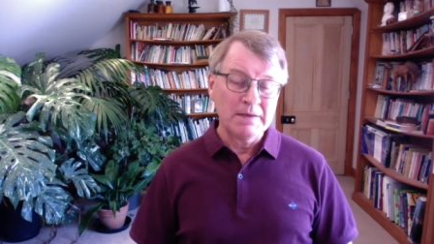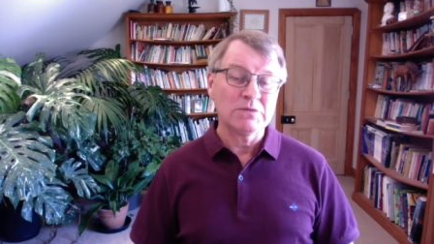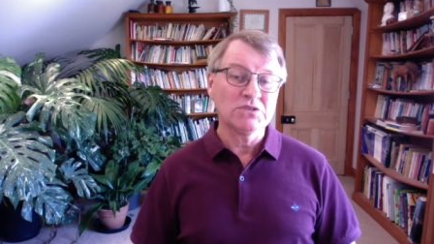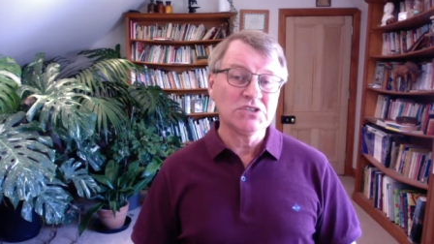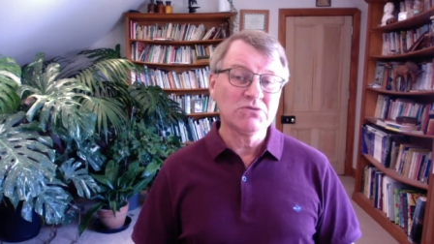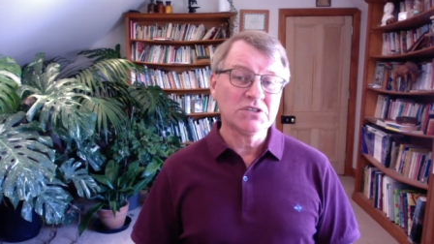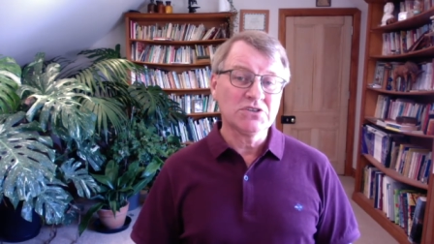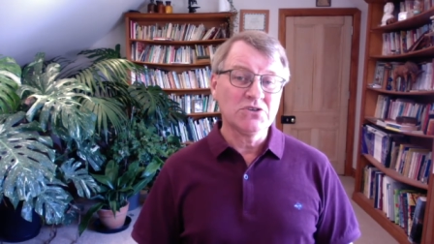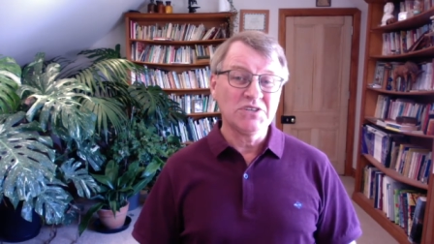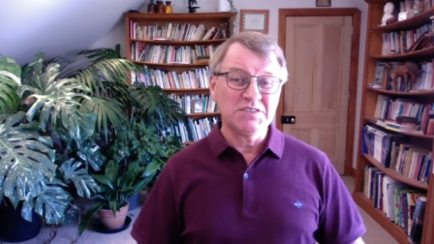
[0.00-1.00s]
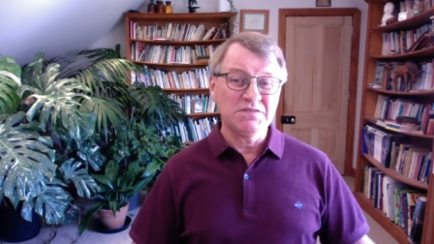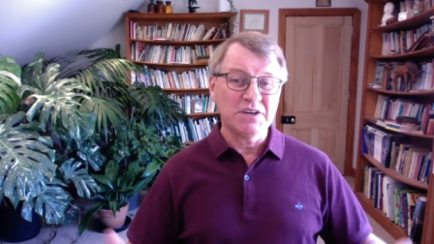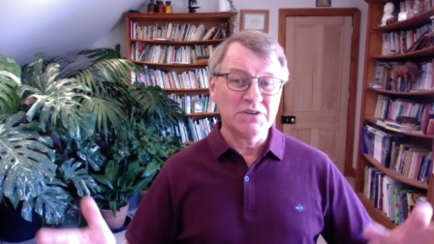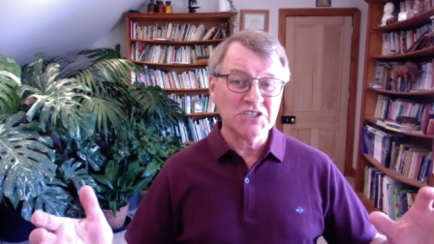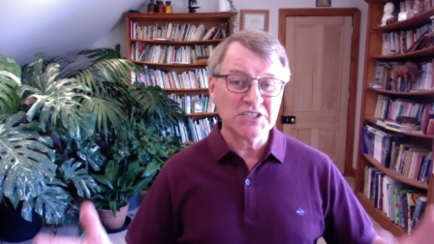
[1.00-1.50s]
What you want to do is
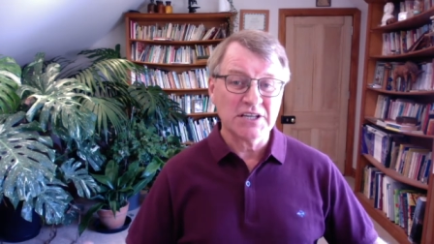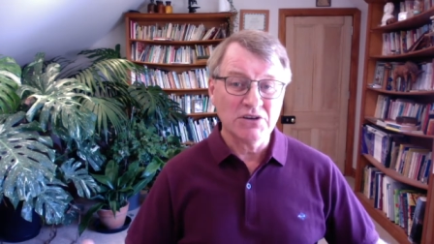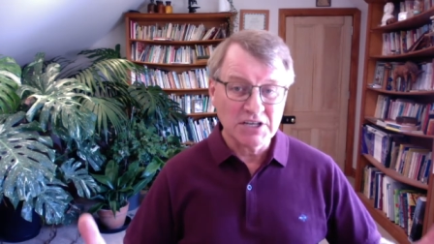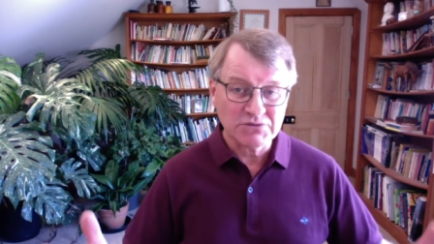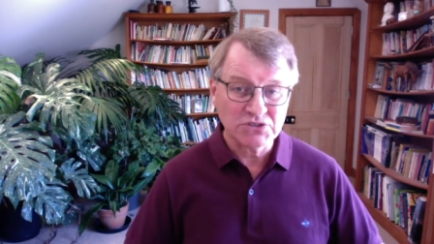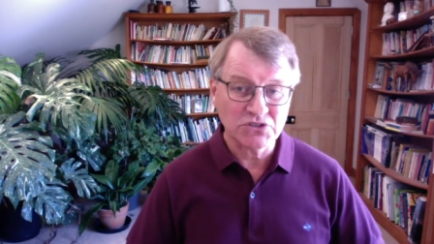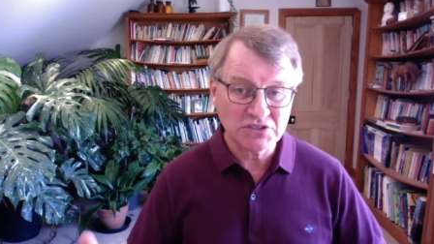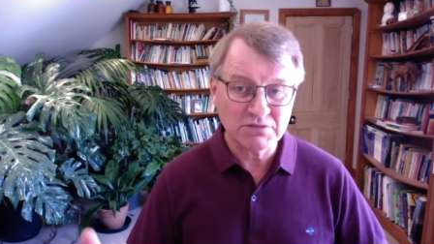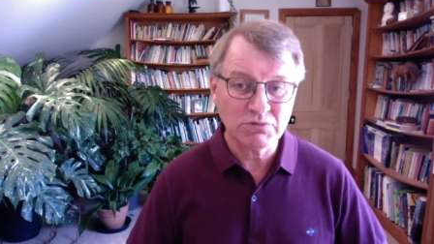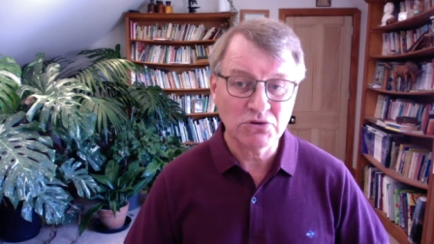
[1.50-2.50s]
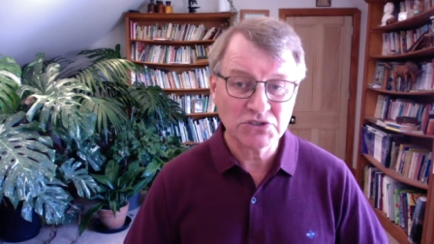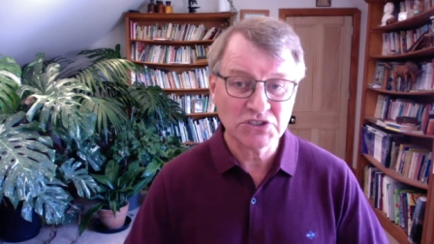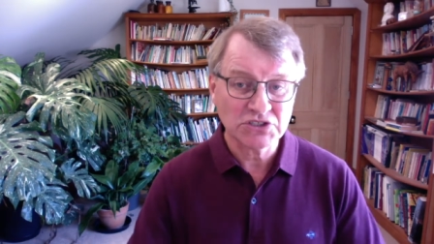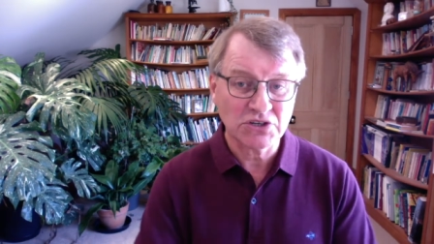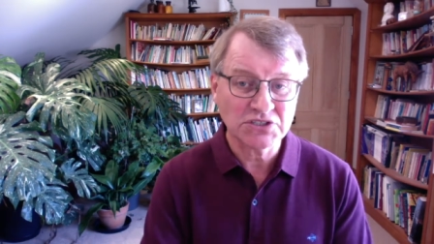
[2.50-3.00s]
very slowly reduce the portion
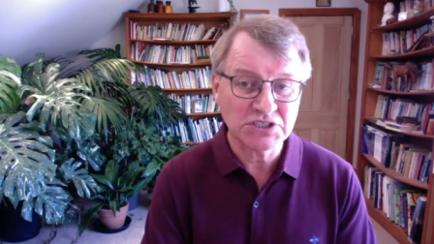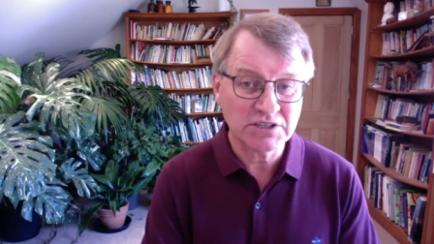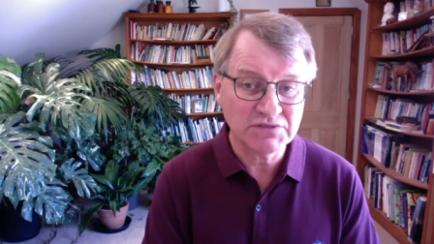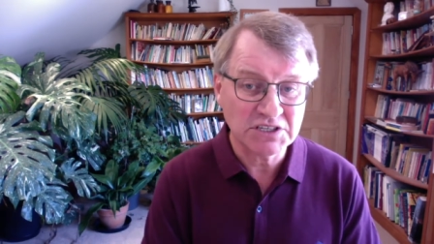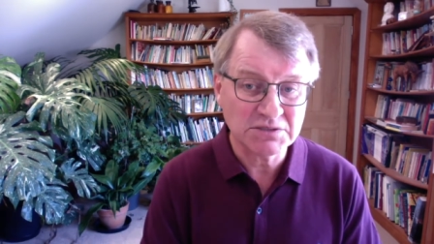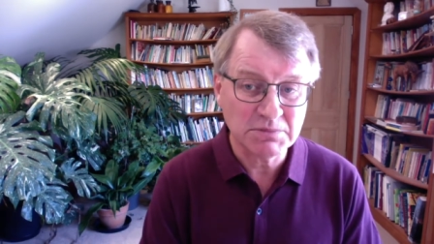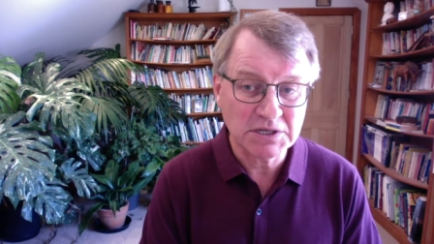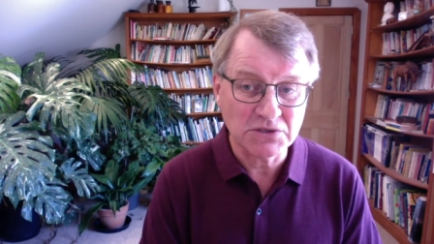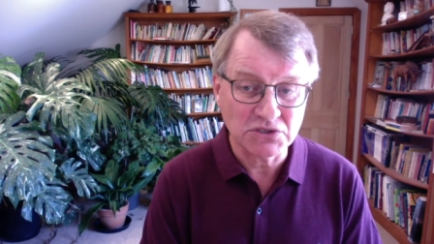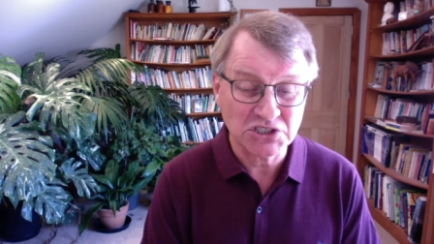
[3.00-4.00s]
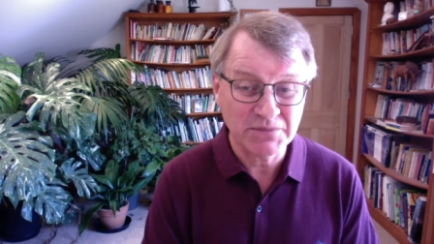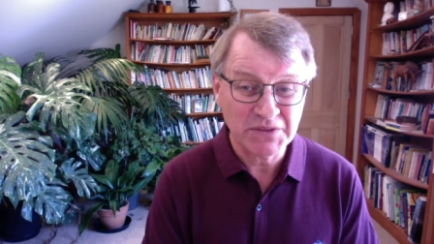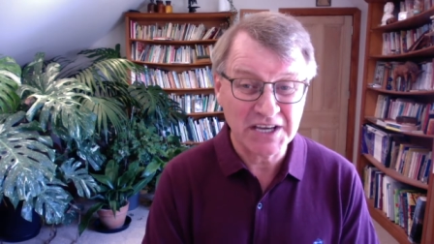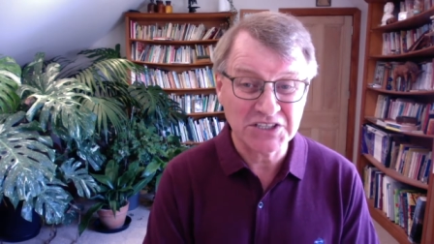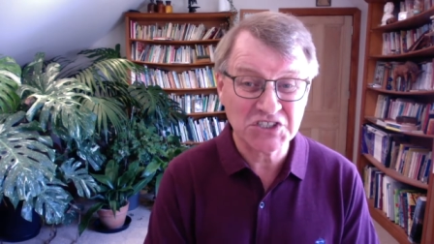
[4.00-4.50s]
sizes of these meals
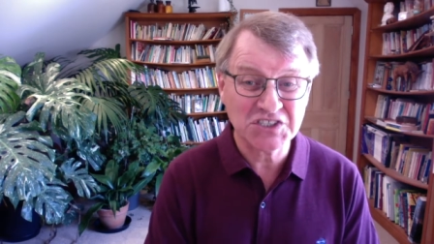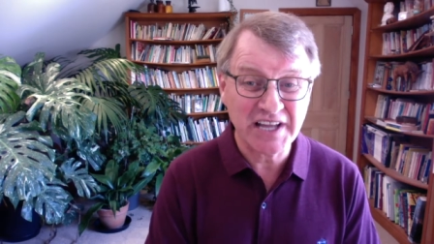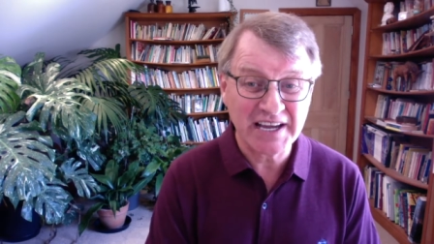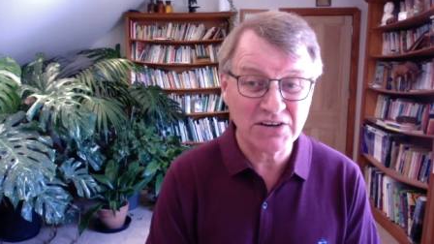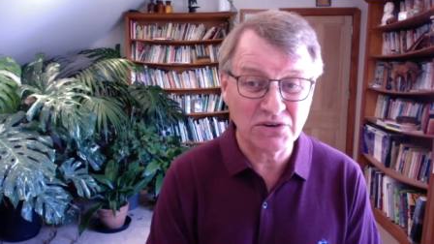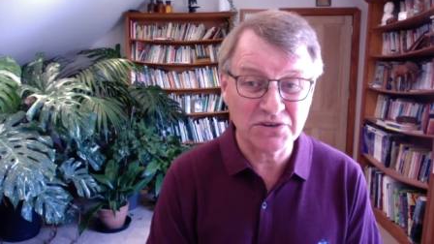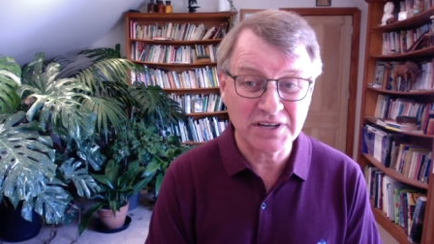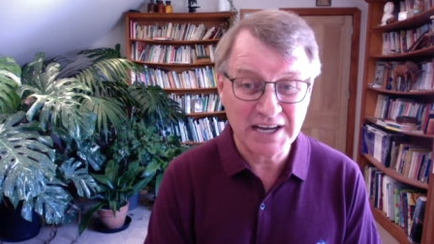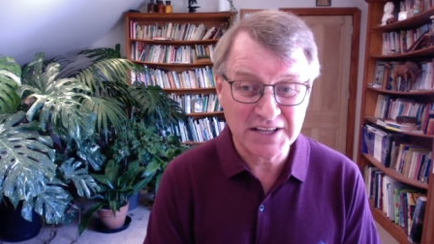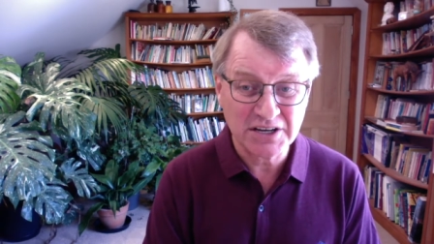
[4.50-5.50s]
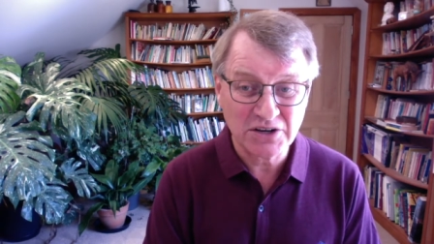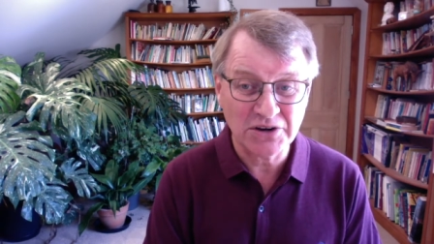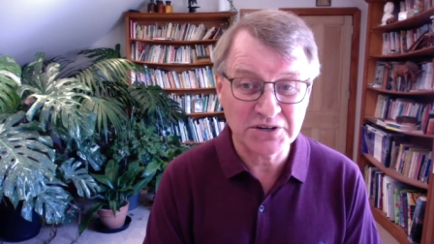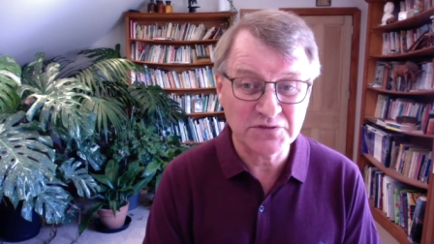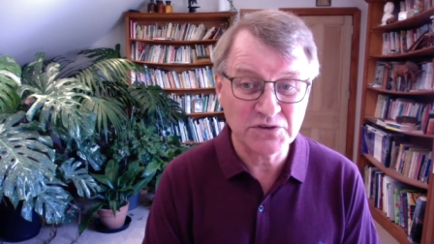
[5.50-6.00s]
and snack on other
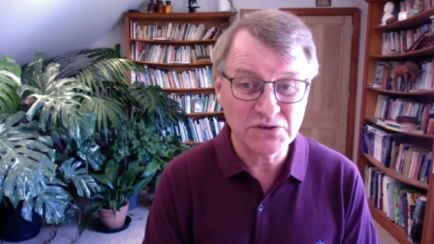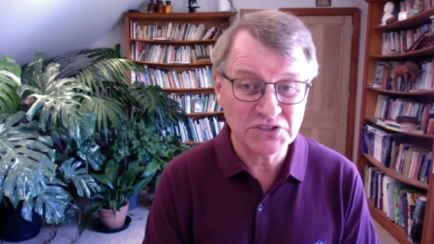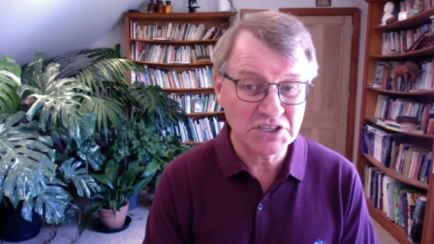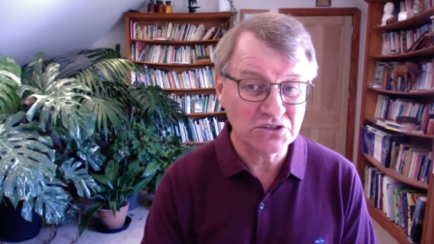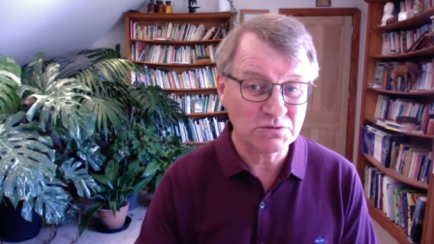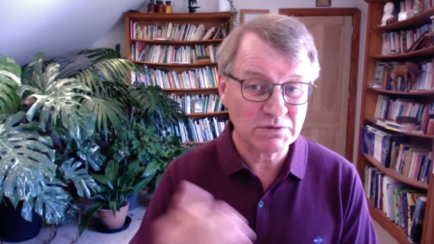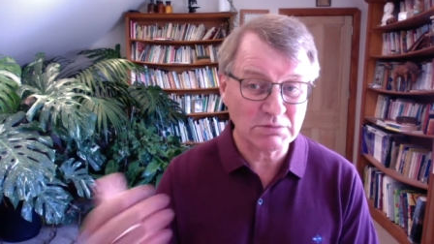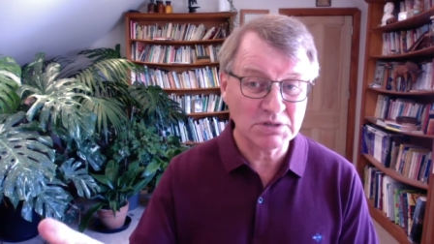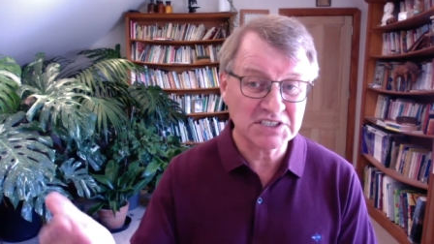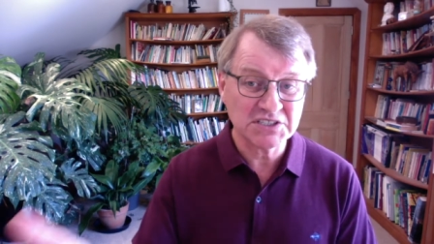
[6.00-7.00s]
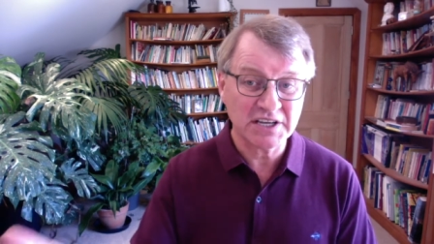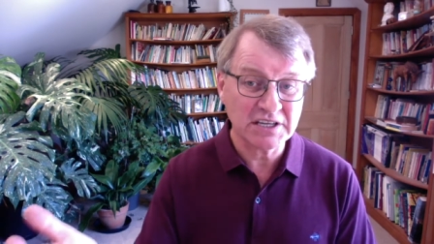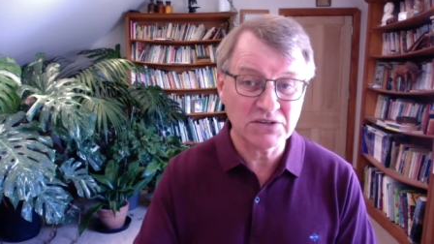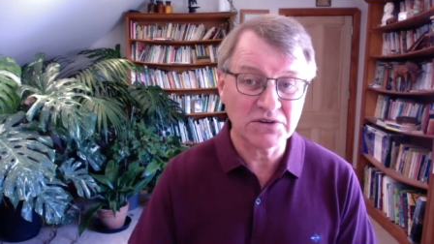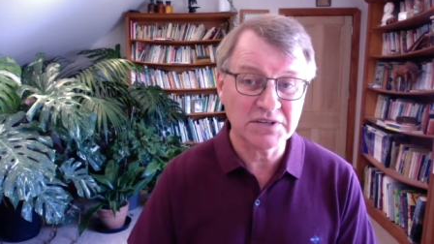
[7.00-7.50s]
kind of foods than you're probably
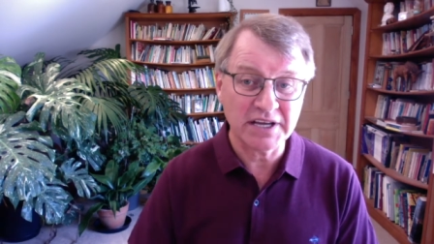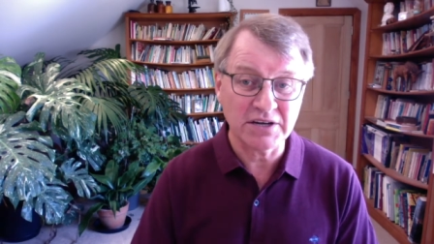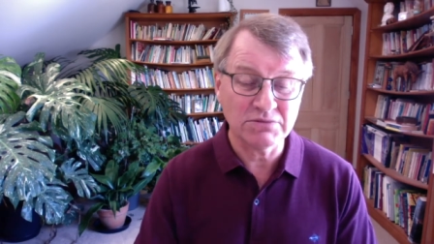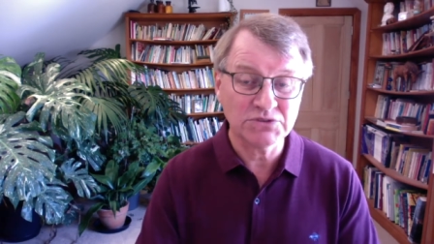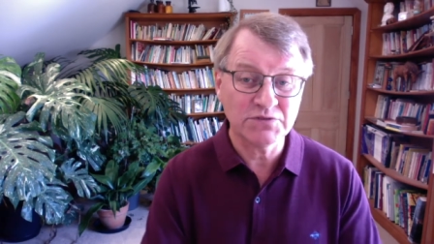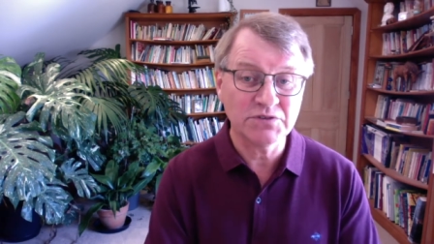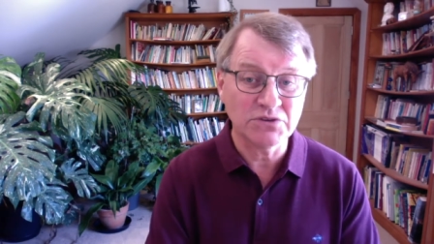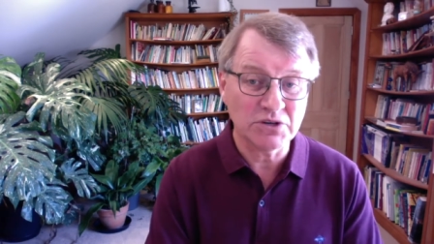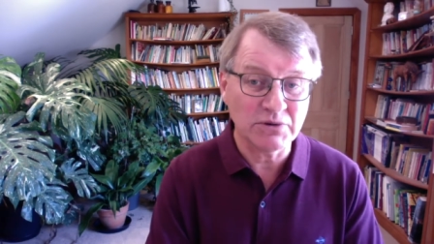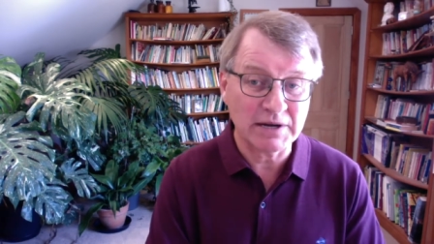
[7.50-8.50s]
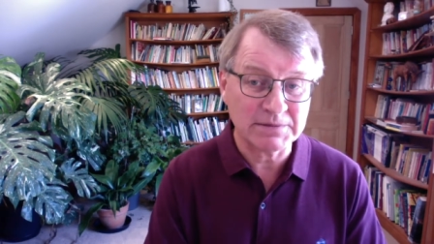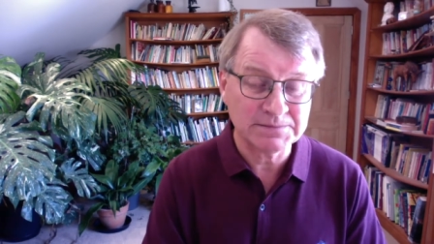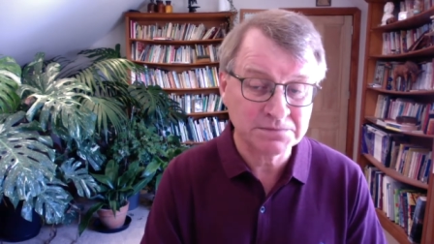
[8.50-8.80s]
snacking on now to fill you up.